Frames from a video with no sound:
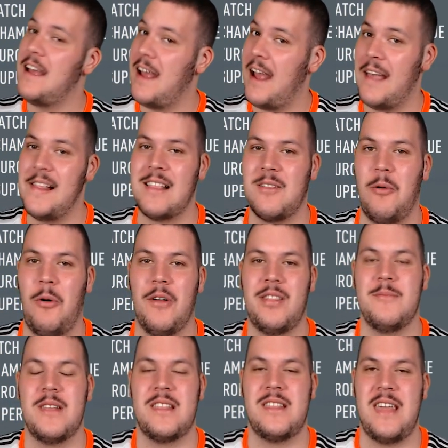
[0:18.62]
and that's
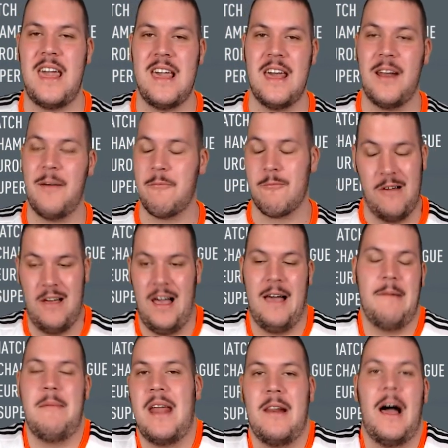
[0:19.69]
awesome to see. And I
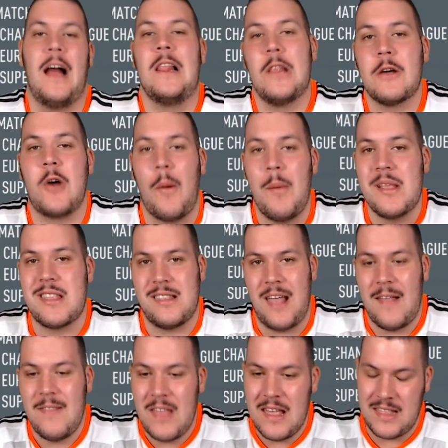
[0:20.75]
mean, a lot of comments have
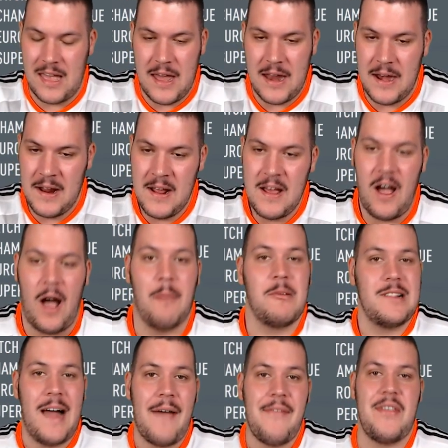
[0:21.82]
said this, and I'm
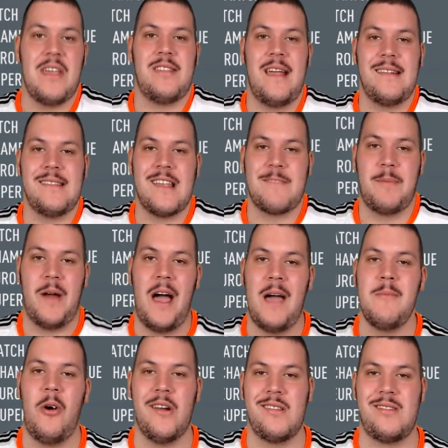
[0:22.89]
glad that you're seeing this, but
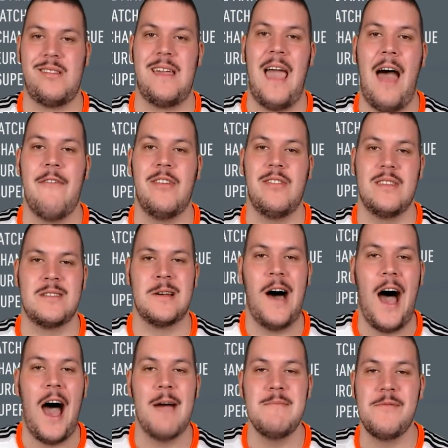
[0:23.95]
I'm honestly having the
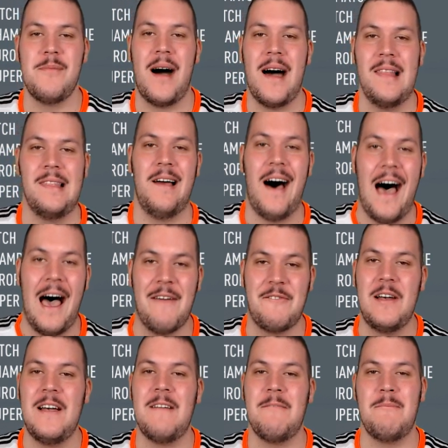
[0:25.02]
time of my life
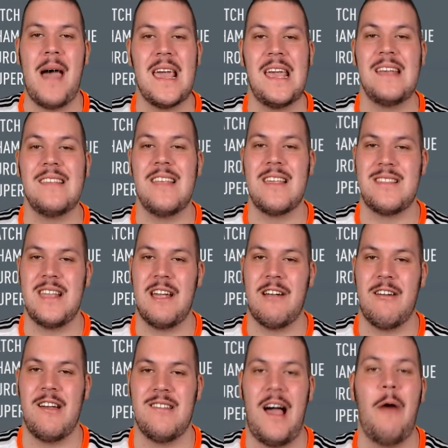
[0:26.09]
making this
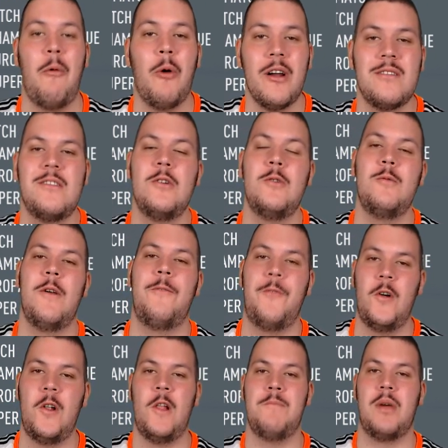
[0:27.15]
series. I wanted to do it with
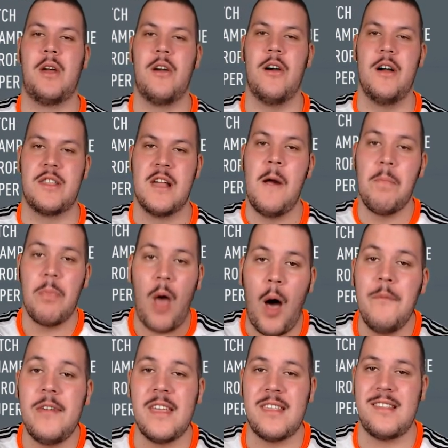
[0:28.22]
Fulham because
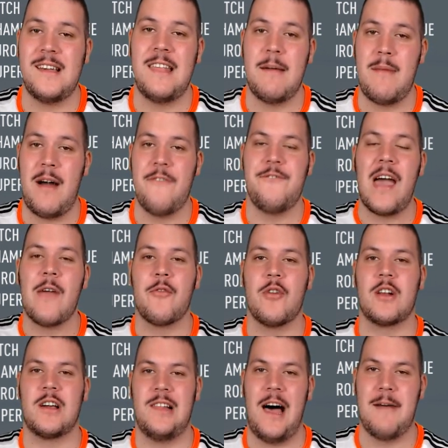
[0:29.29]
obviously they're my favourite
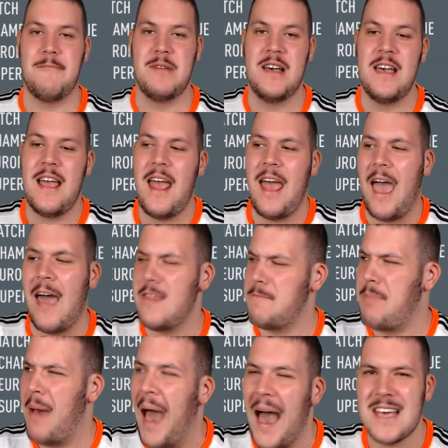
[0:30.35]
club, and the
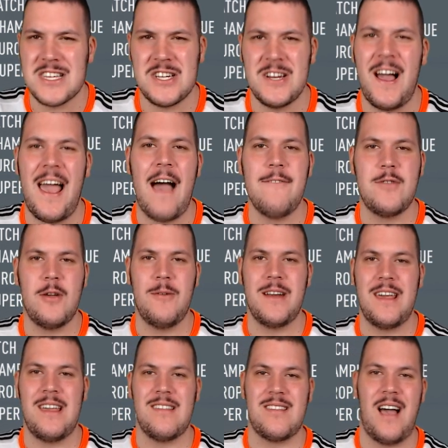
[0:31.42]
passion I have to it
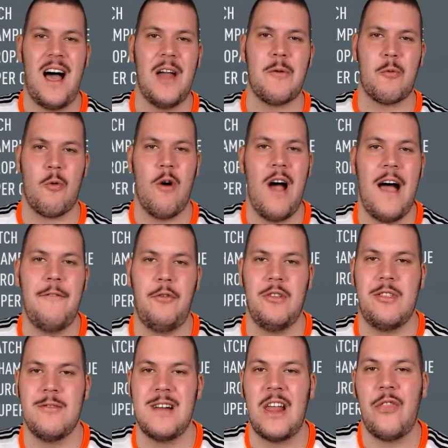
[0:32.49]
is unrivaled
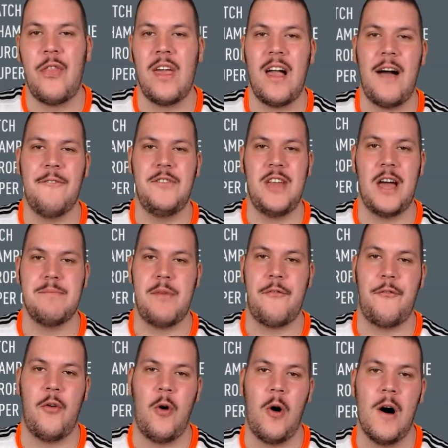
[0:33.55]
to anything I've done
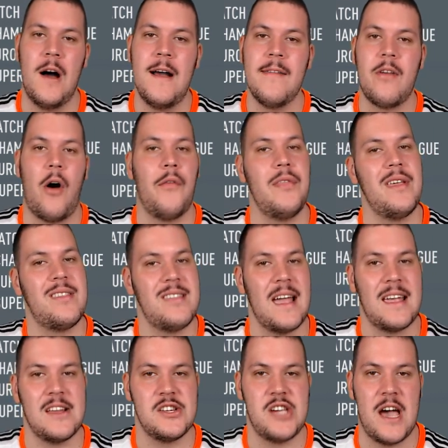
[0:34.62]
before on this
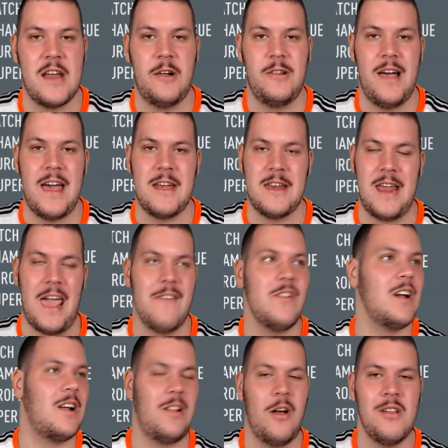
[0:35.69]
second channel, and even
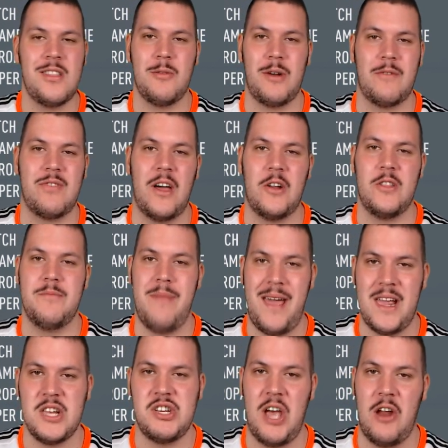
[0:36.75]
close to what I've done on the
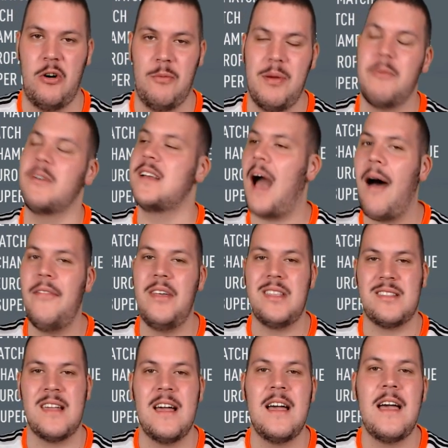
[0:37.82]
main channel. But
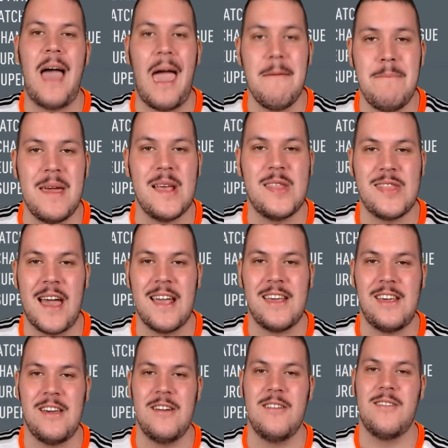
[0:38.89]
regardless, a big thank
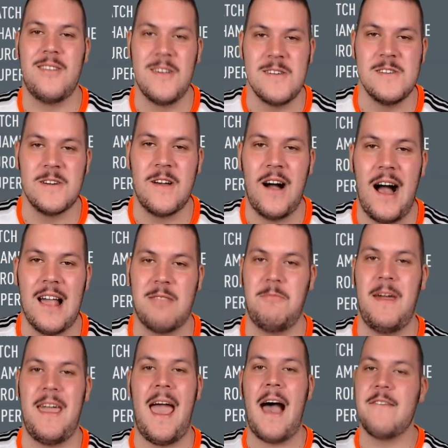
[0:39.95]
you to you guys.
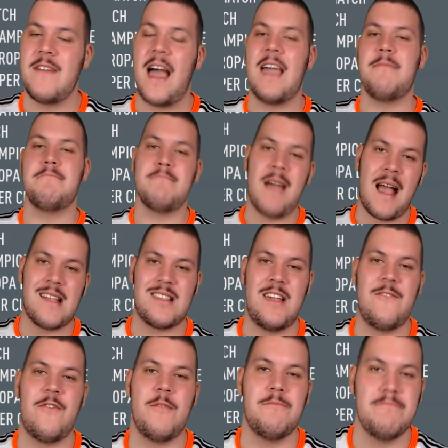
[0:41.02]
We have a
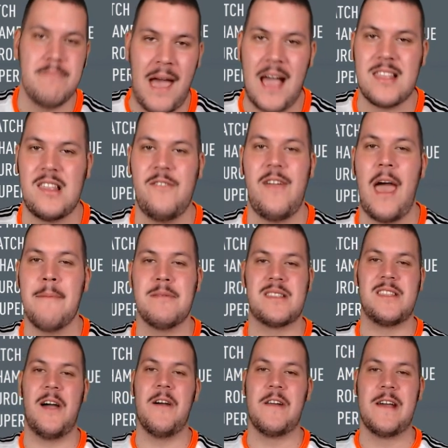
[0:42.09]
massive
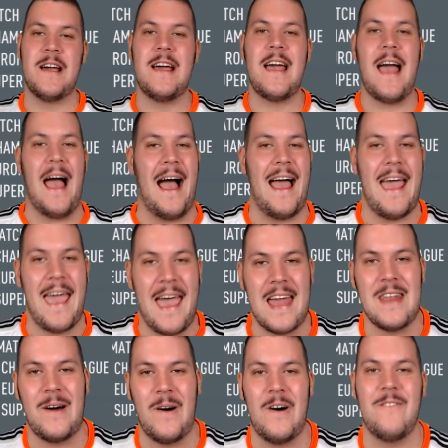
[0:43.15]
episode ahead
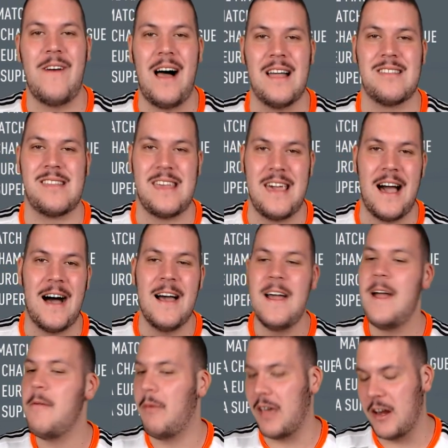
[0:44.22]
of us here.
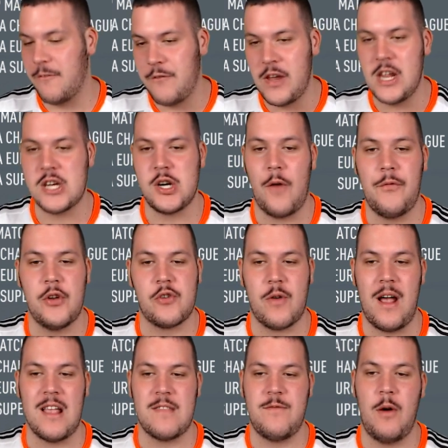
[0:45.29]
We're going to finish off the
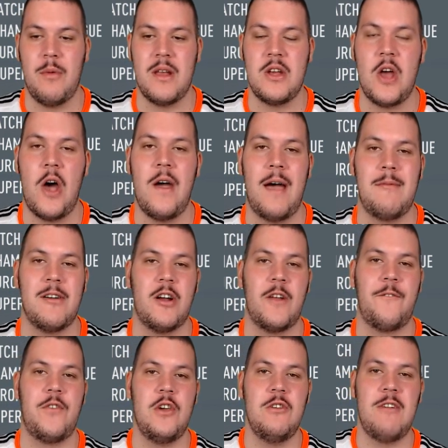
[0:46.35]
transfer window, and we've got a
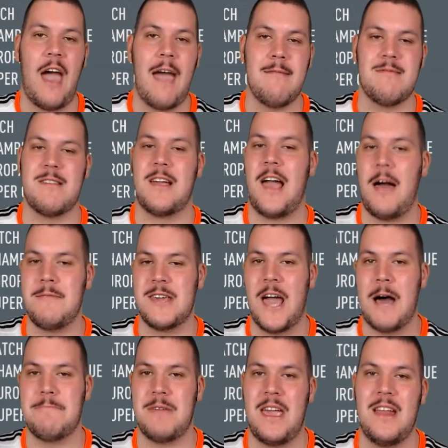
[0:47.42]
few games coming
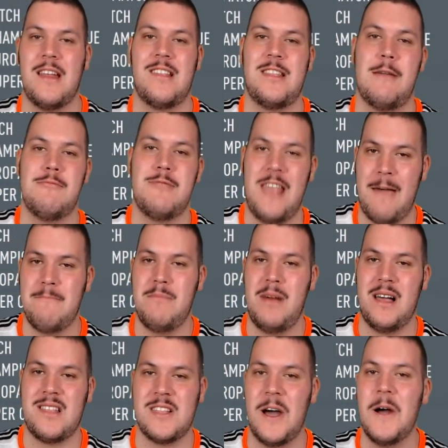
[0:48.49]
up in September,
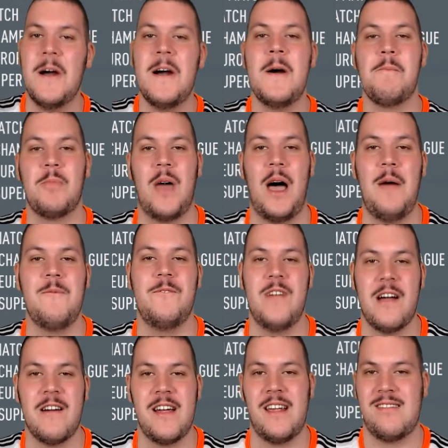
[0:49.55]
so I'm
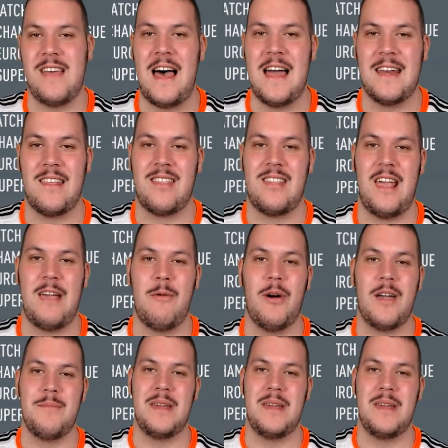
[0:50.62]
very excited to see what can be